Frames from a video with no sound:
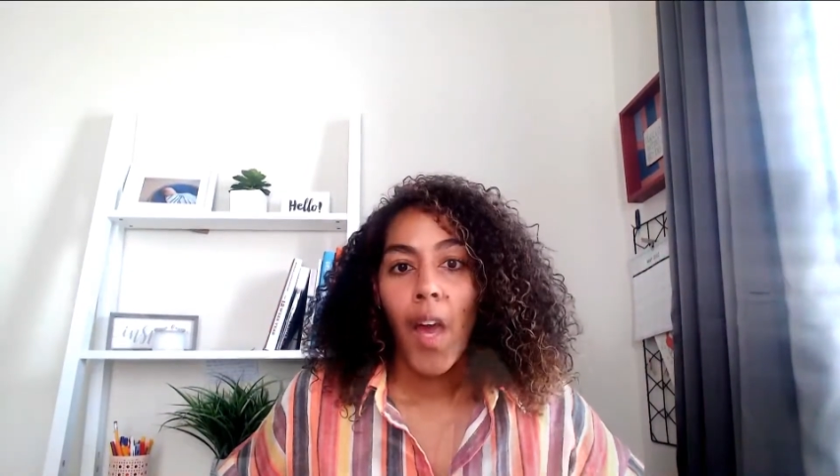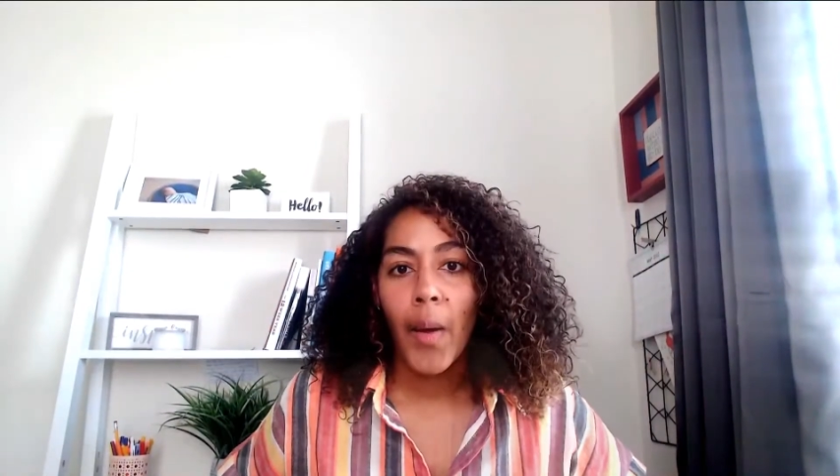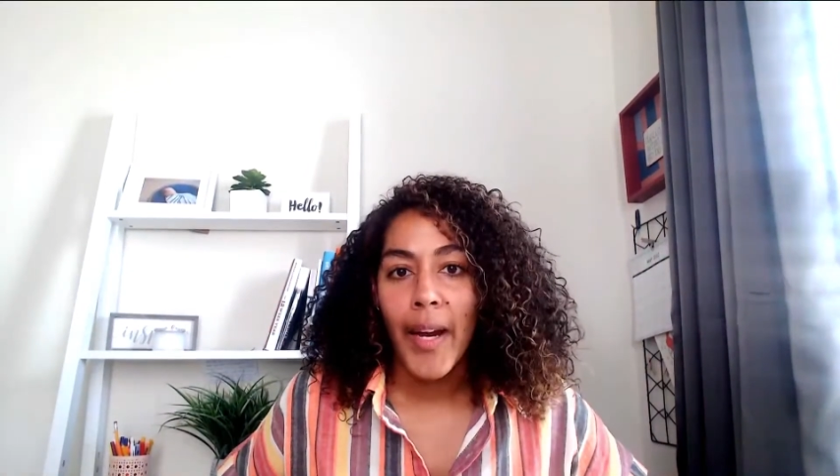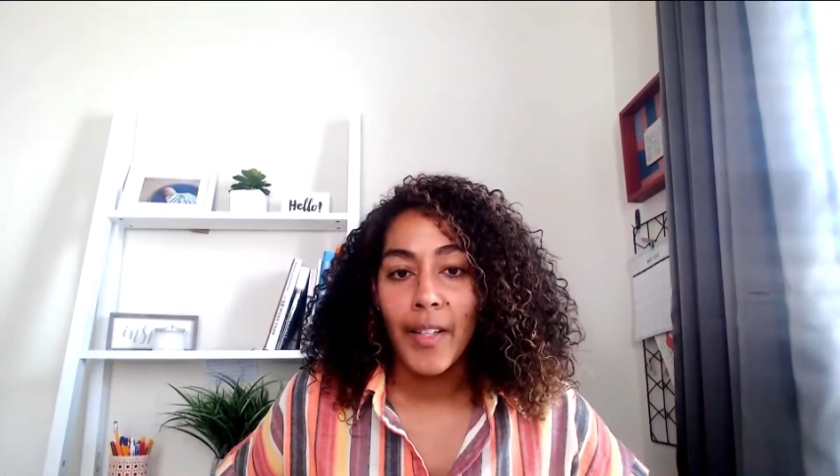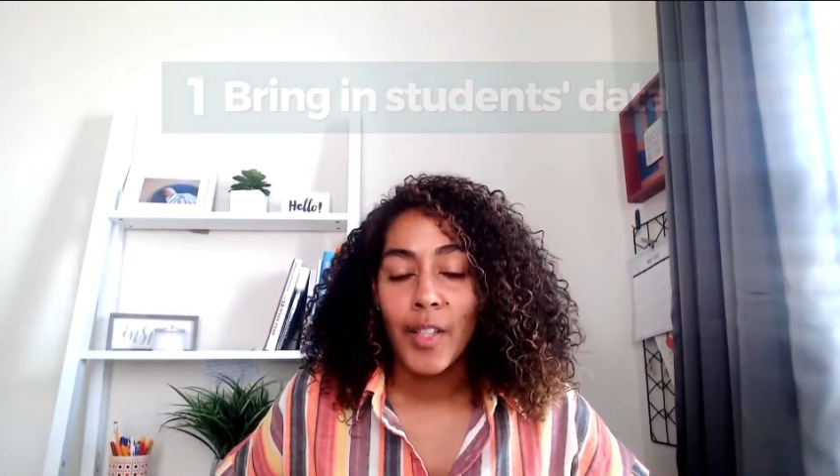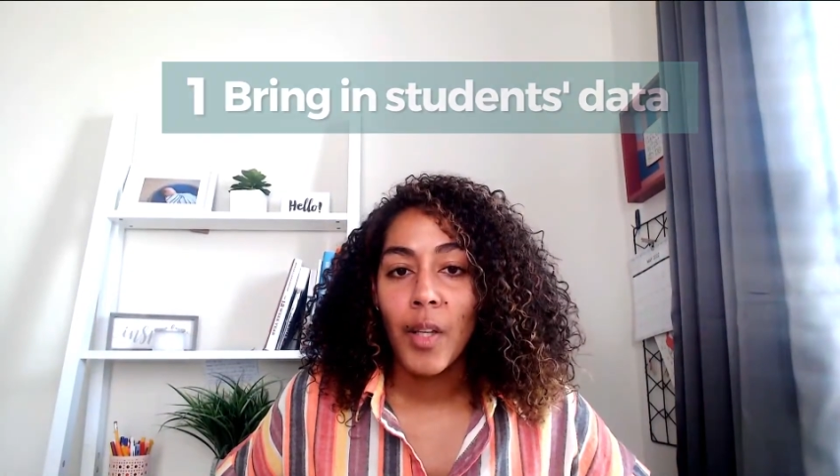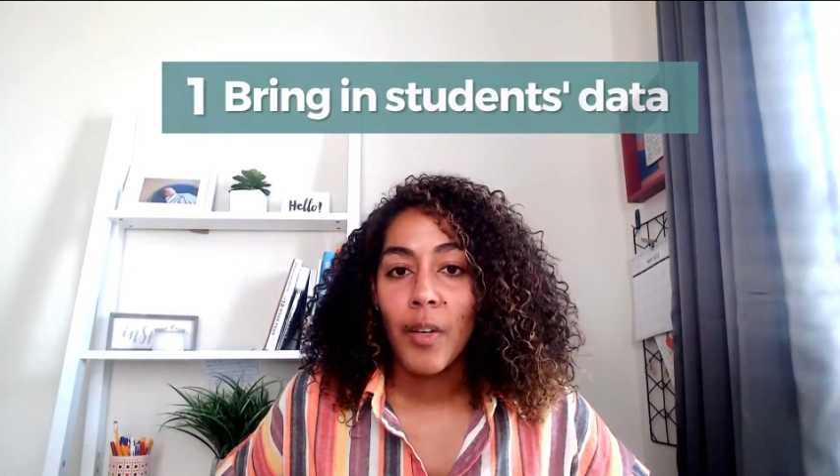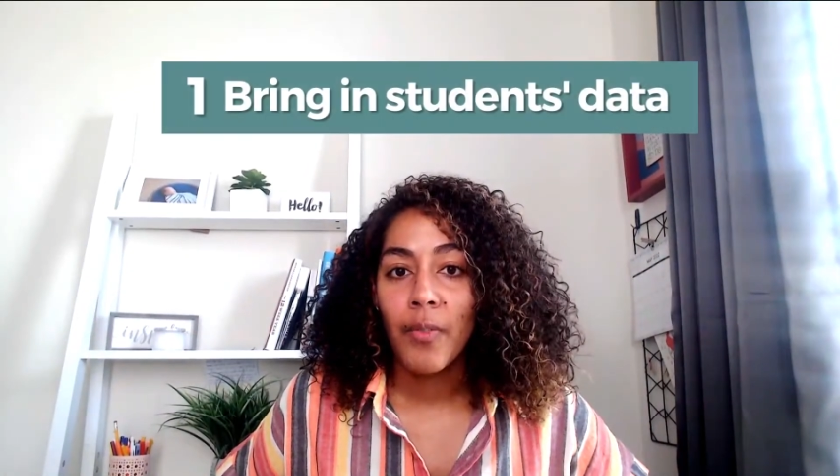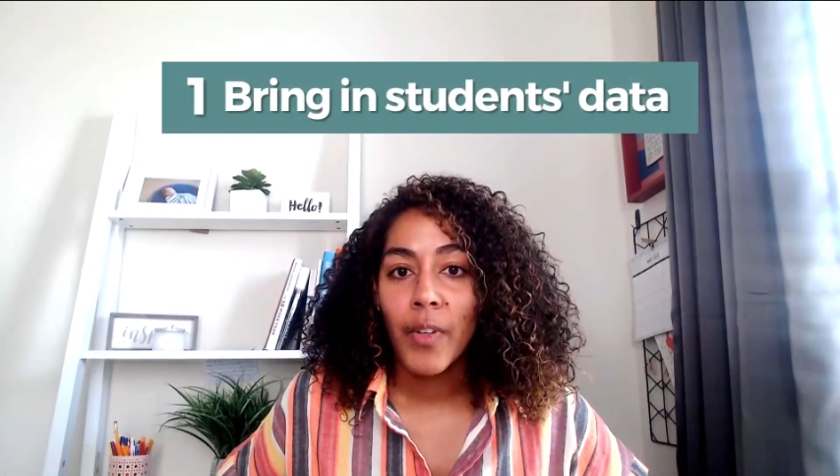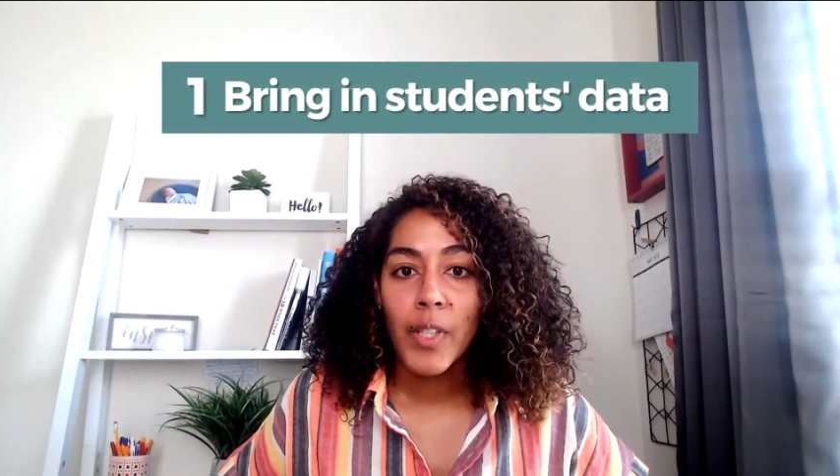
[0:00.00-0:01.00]
Okay, so the
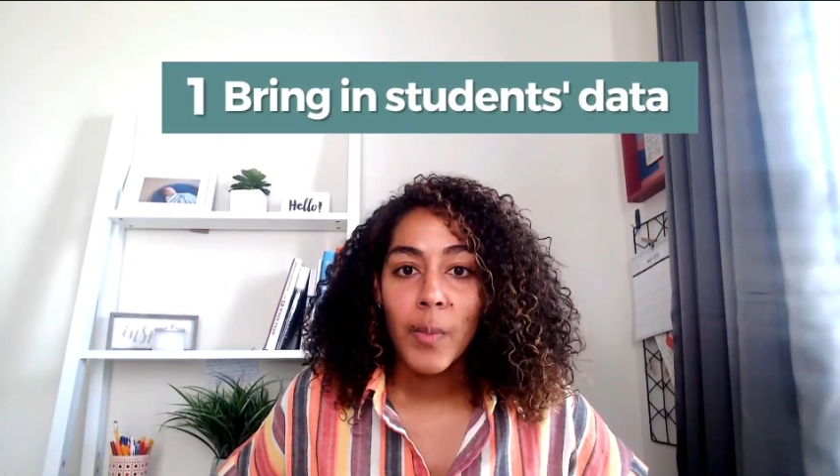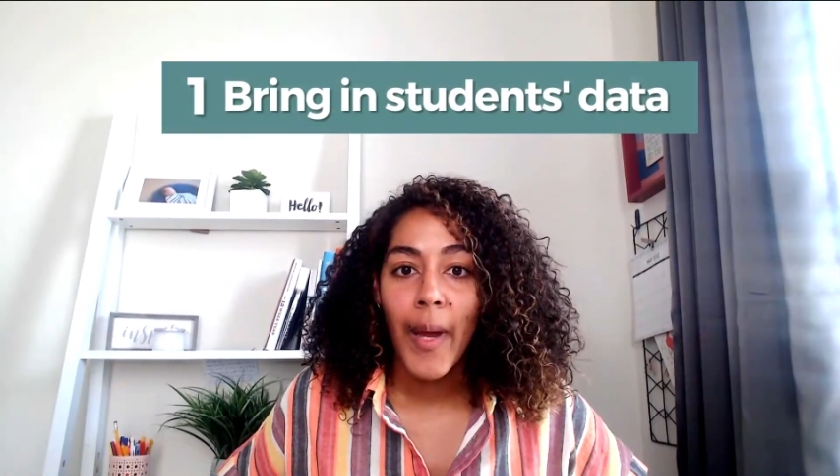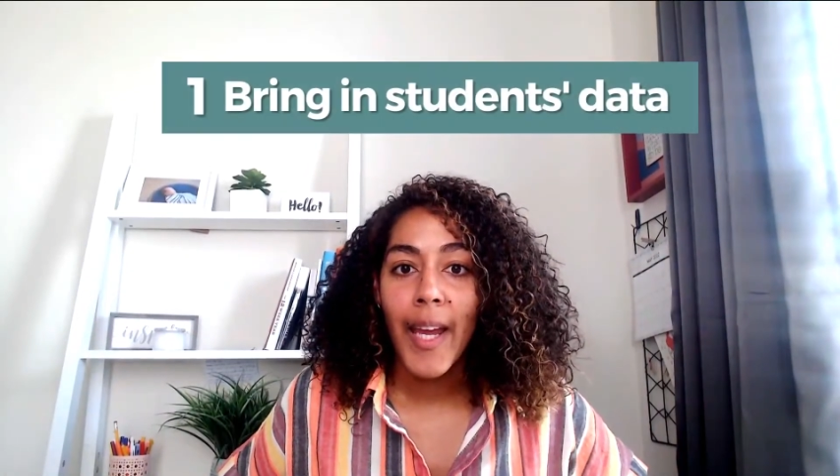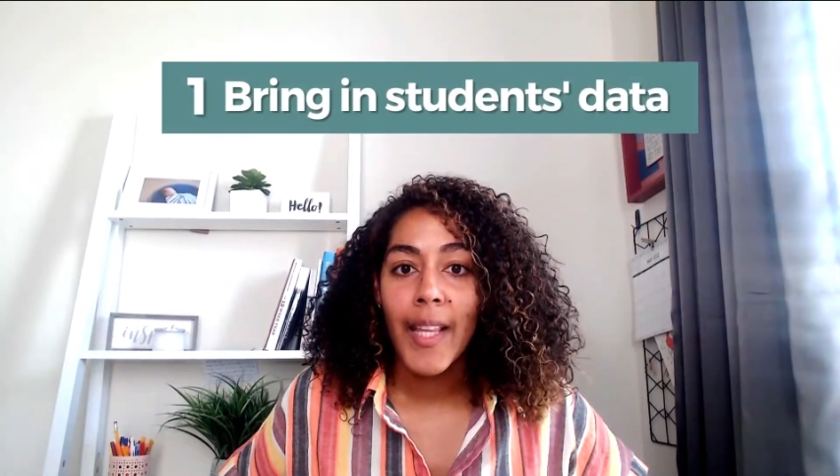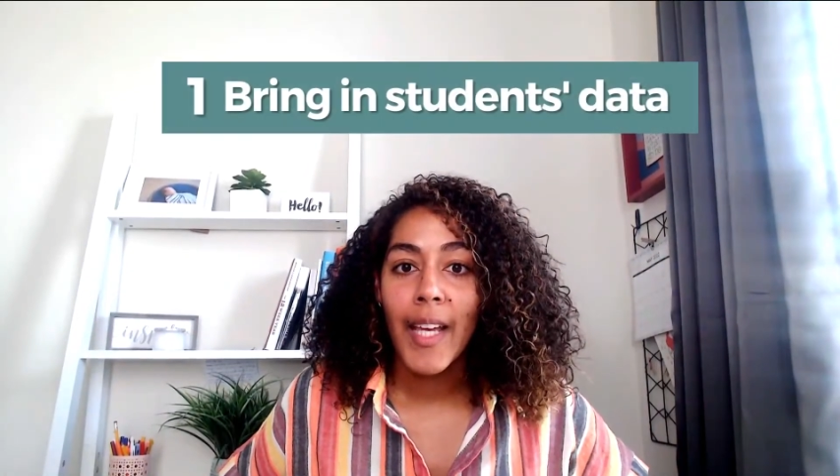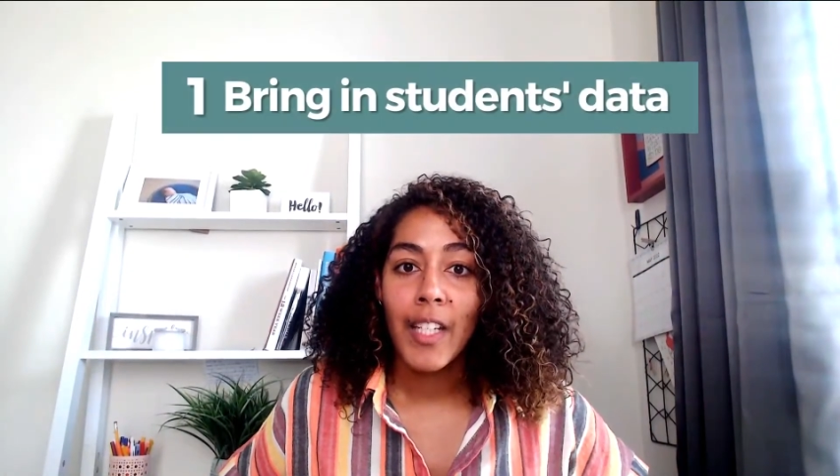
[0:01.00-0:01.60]
first way that